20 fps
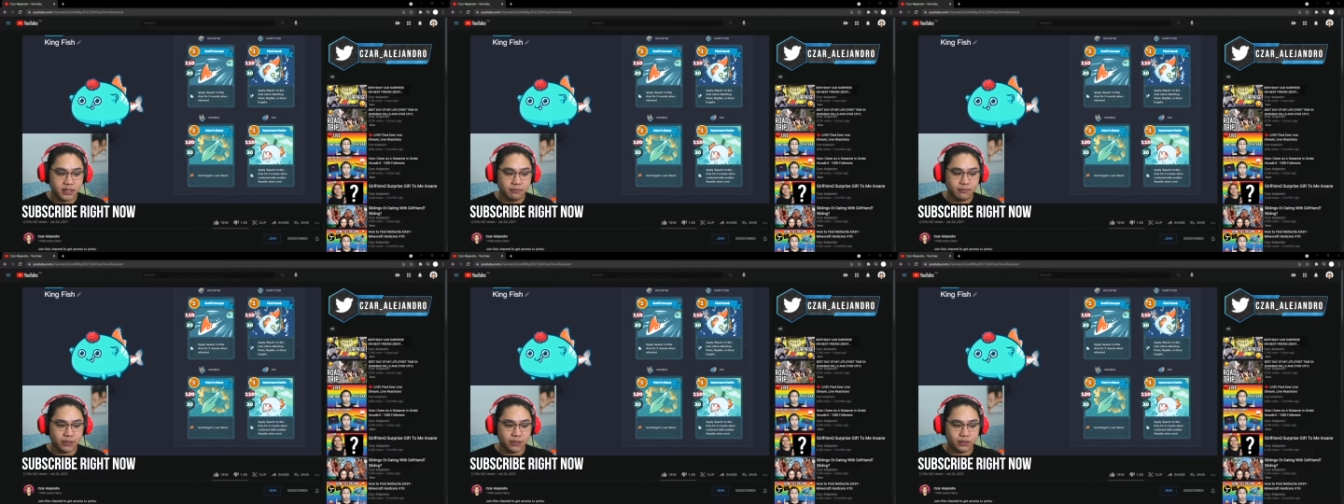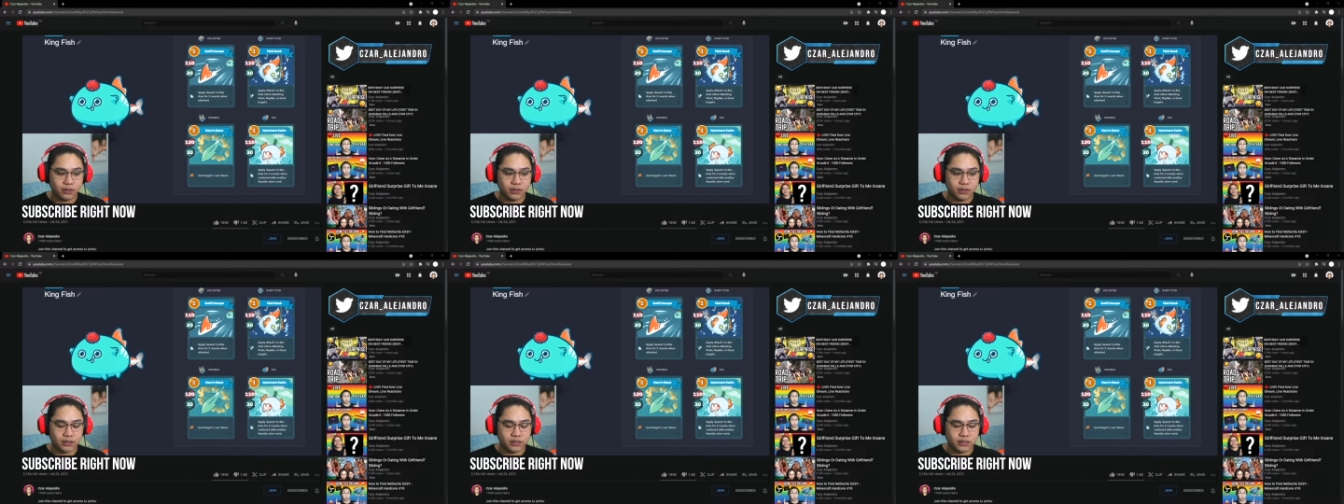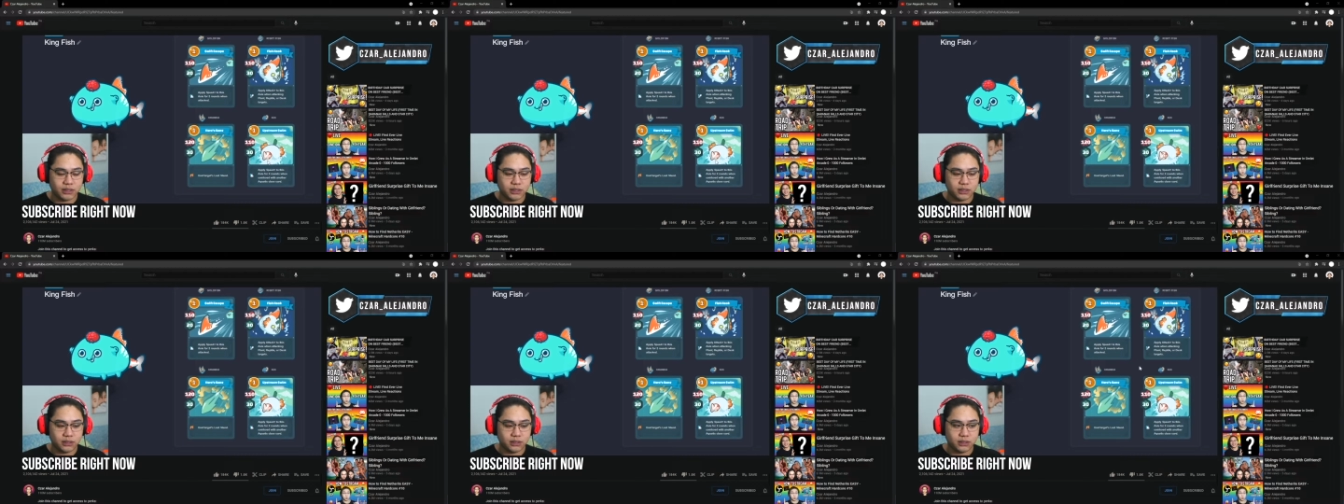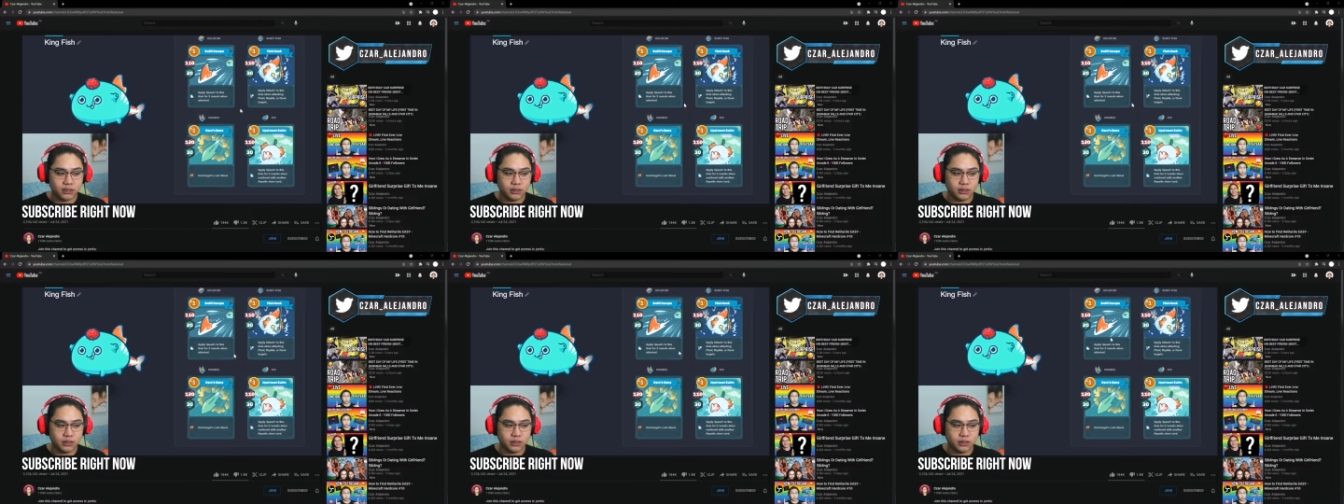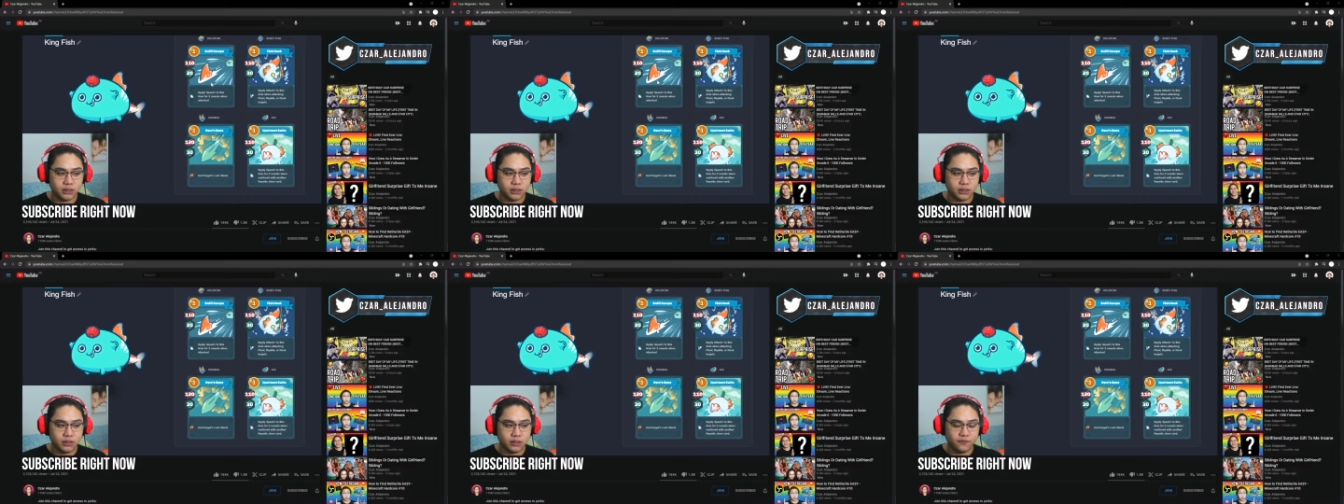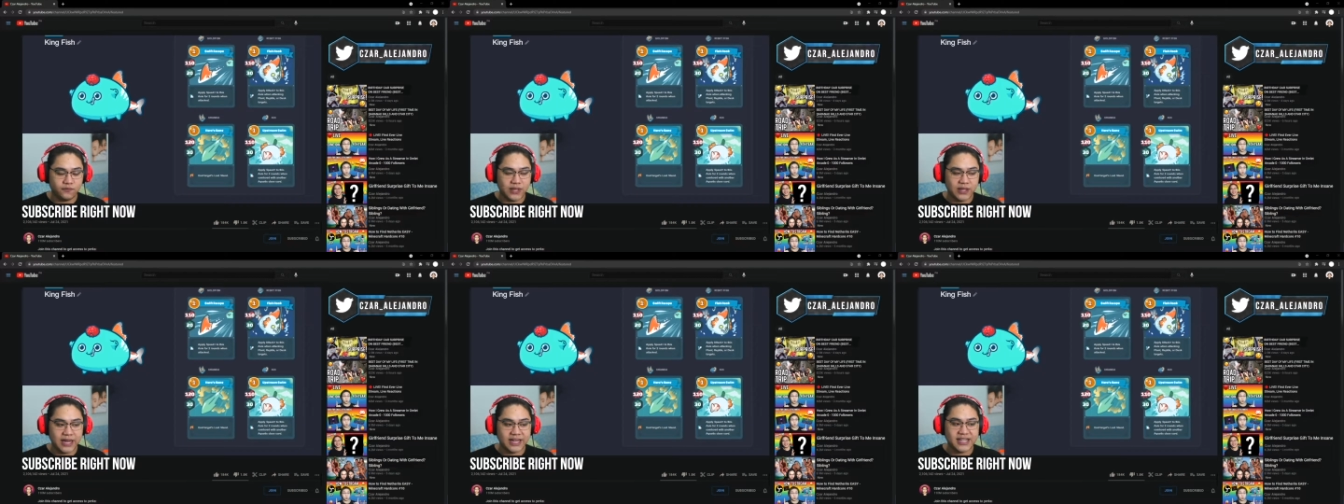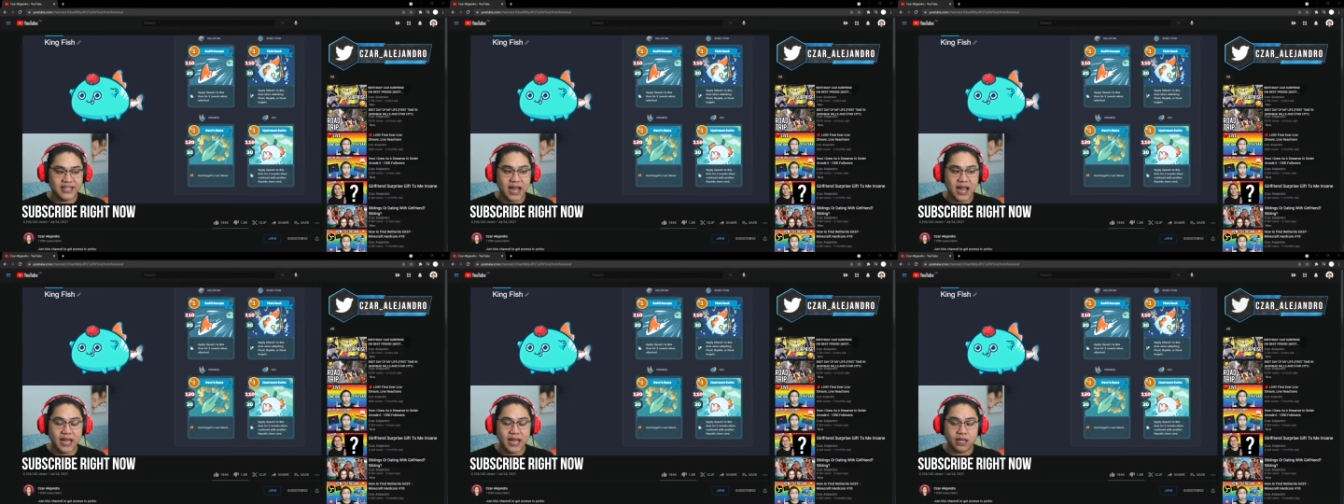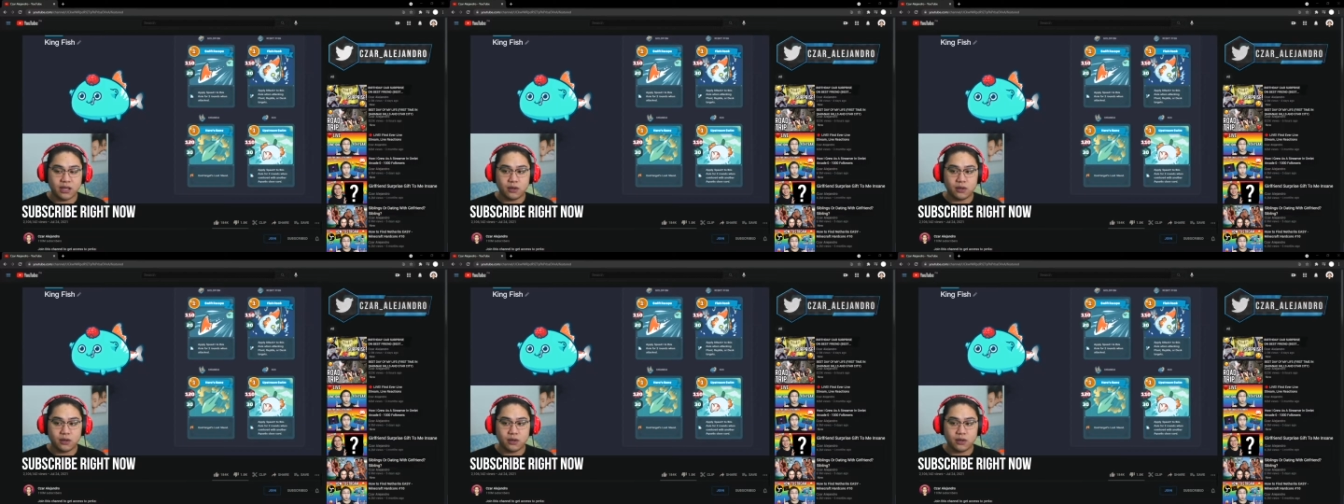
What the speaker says: because if they die